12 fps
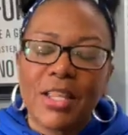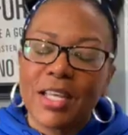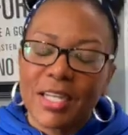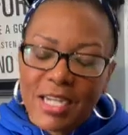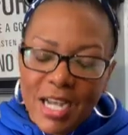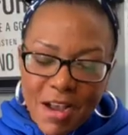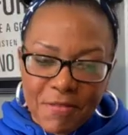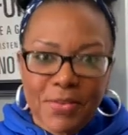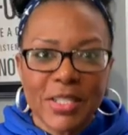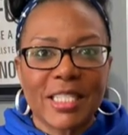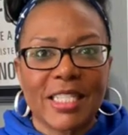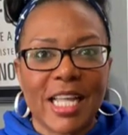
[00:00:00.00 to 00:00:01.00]
the
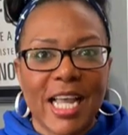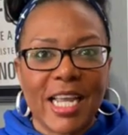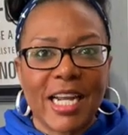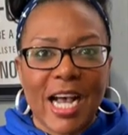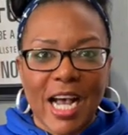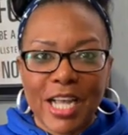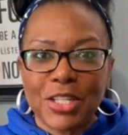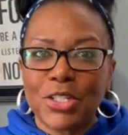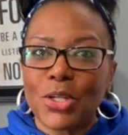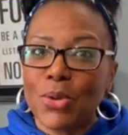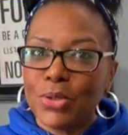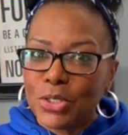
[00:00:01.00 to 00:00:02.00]
conference slide I
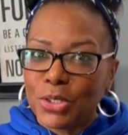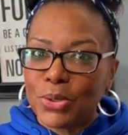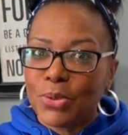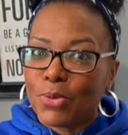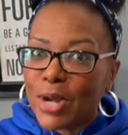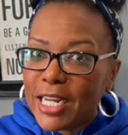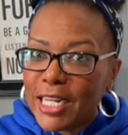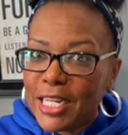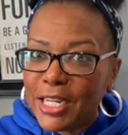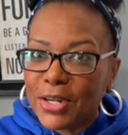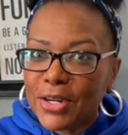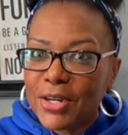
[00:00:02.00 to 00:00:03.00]
showed you right
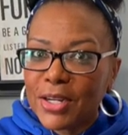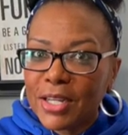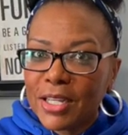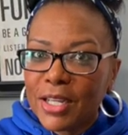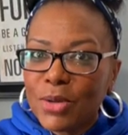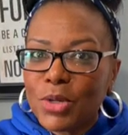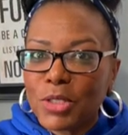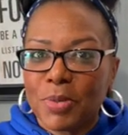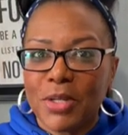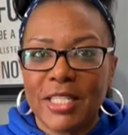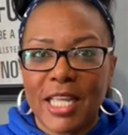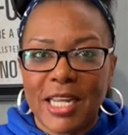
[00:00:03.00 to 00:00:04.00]
here was
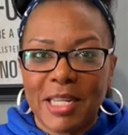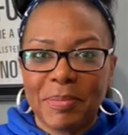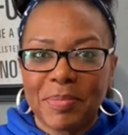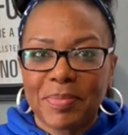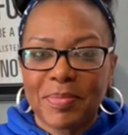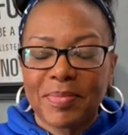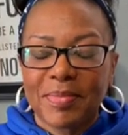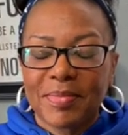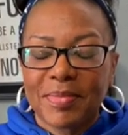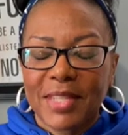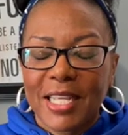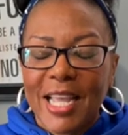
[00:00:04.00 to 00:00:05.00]
presented.
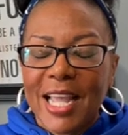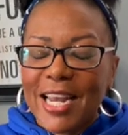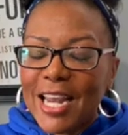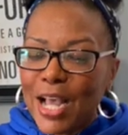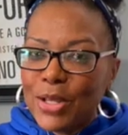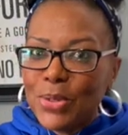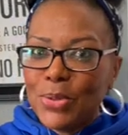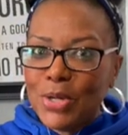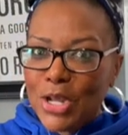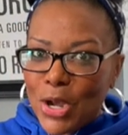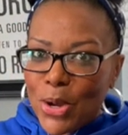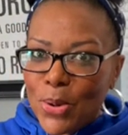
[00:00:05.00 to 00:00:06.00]
Now you
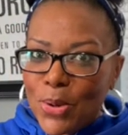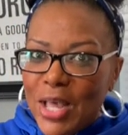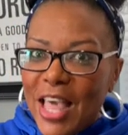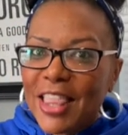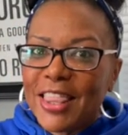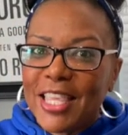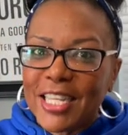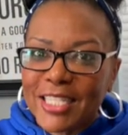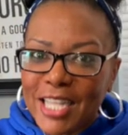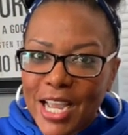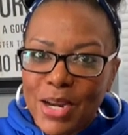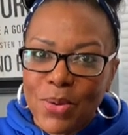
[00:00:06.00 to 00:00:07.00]
know this
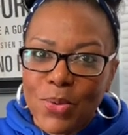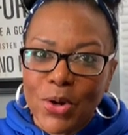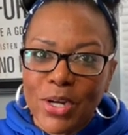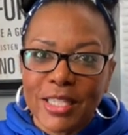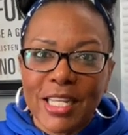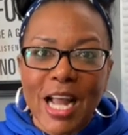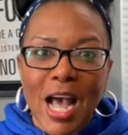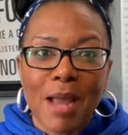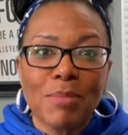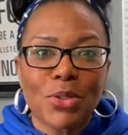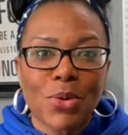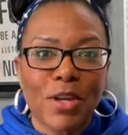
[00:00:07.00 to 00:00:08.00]
kind of work that
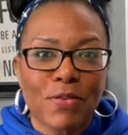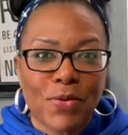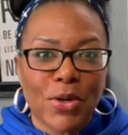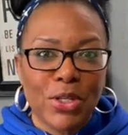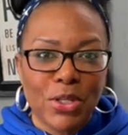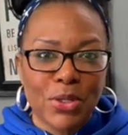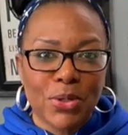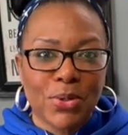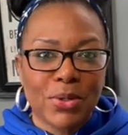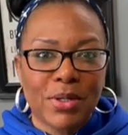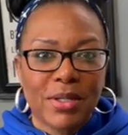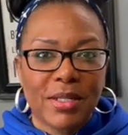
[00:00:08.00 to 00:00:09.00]
I'm doing for
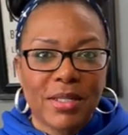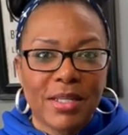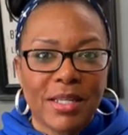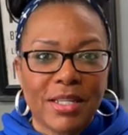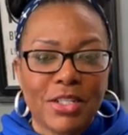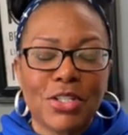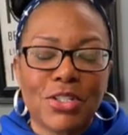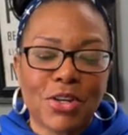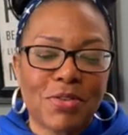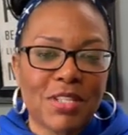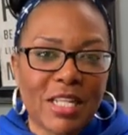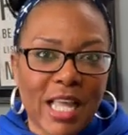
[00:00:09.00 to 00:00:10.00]
you
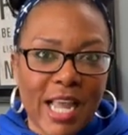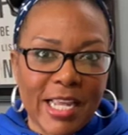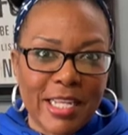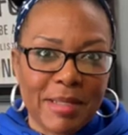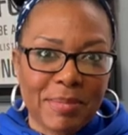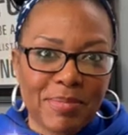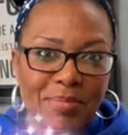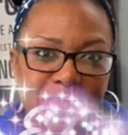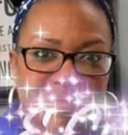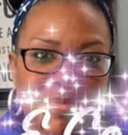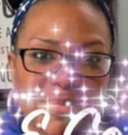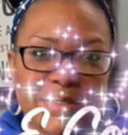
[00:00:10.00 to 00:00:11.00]
deserves a like.
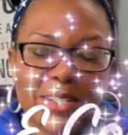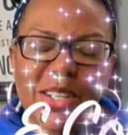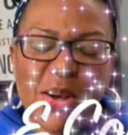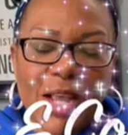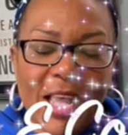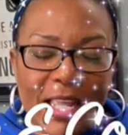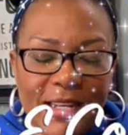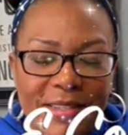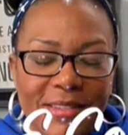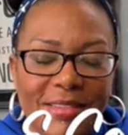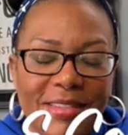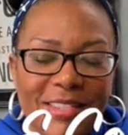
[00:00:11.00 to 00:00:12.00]
Go ahead,
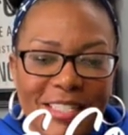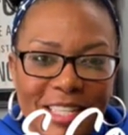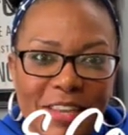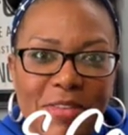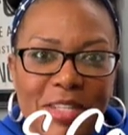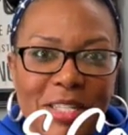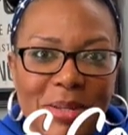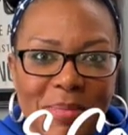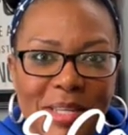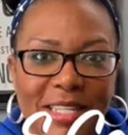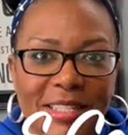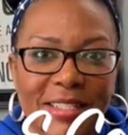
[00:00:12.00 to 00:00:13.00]
give it to
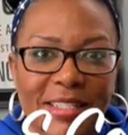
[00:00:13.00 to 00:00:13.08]
me.